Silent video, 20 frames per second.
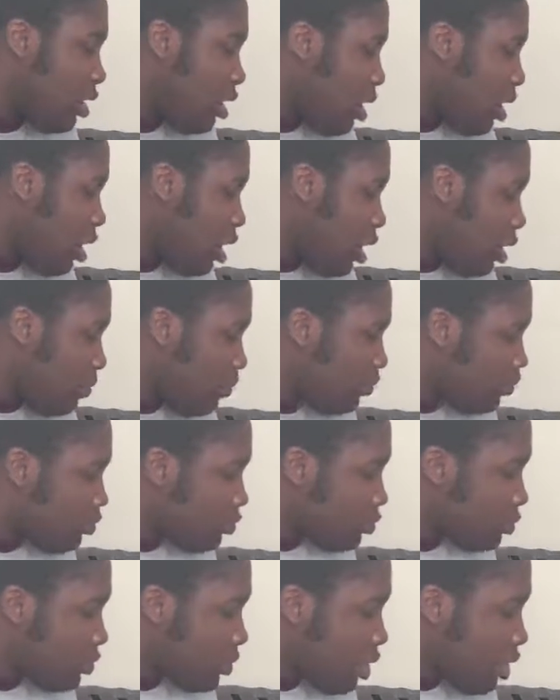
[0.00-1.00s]
about
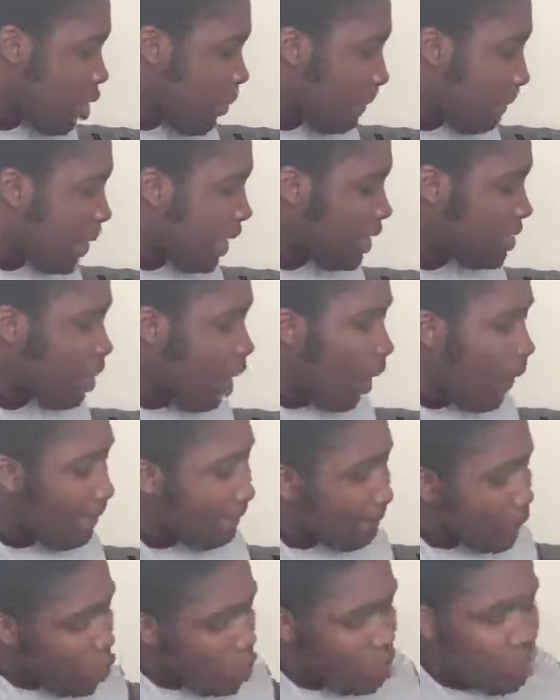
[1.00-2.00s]
to
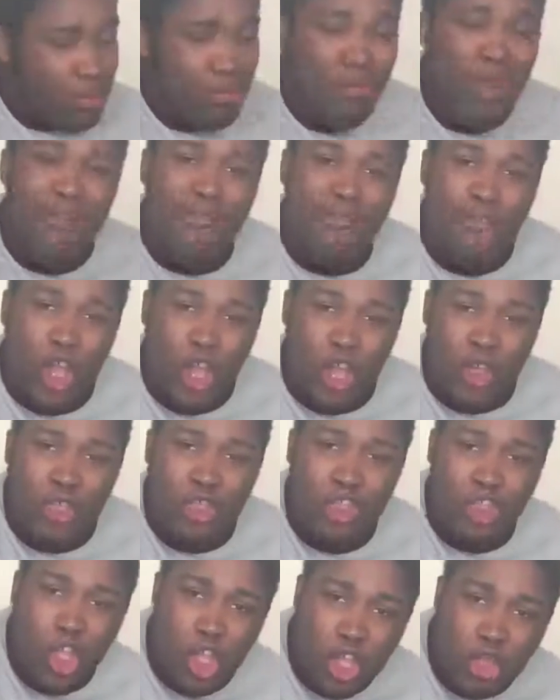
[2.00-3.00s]
unbox my first
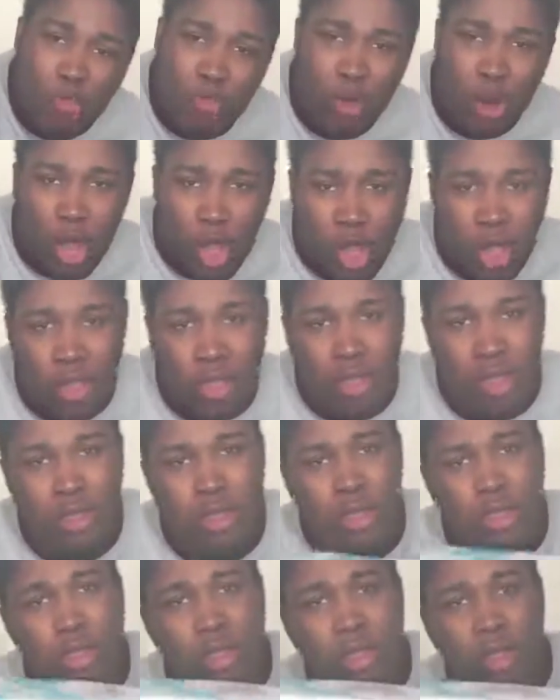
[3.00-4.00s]
nerd block
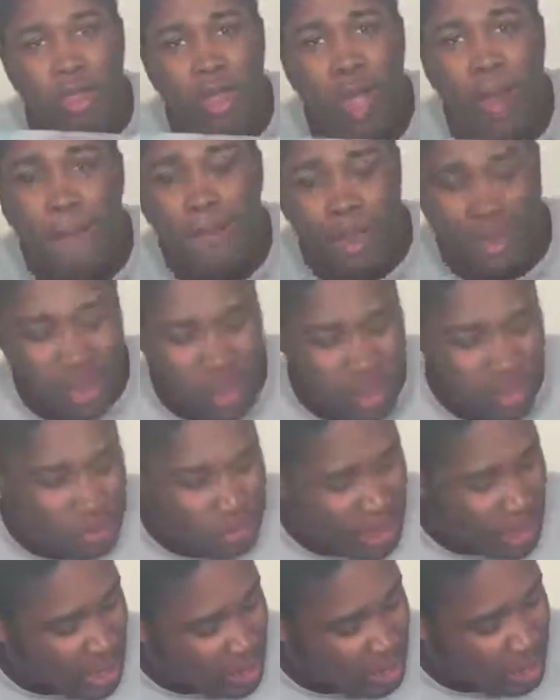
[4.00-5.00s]
up in this
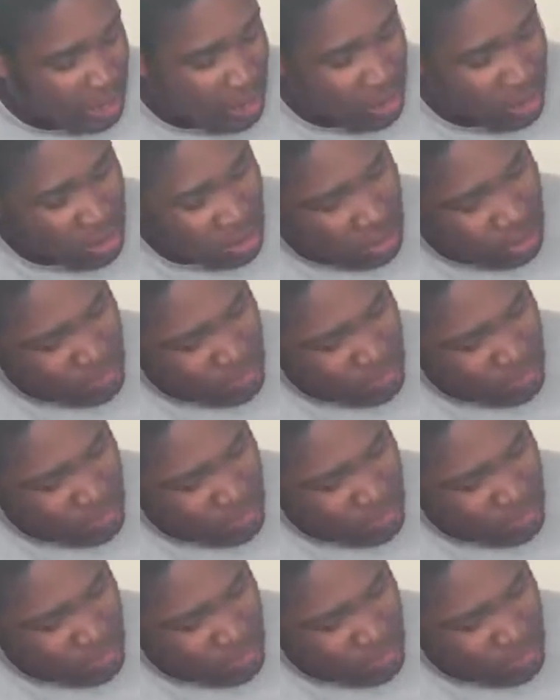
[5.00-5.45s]
place.